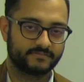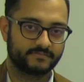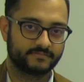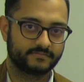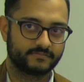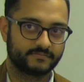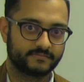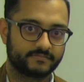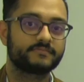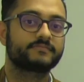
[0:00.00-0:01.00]

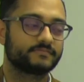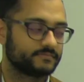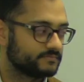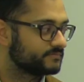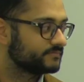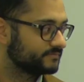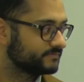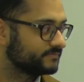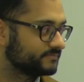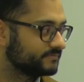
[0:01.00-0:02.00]

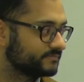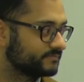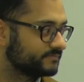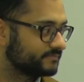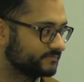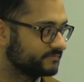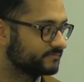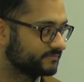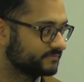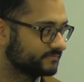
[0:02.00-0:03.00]
This person isn't speaking.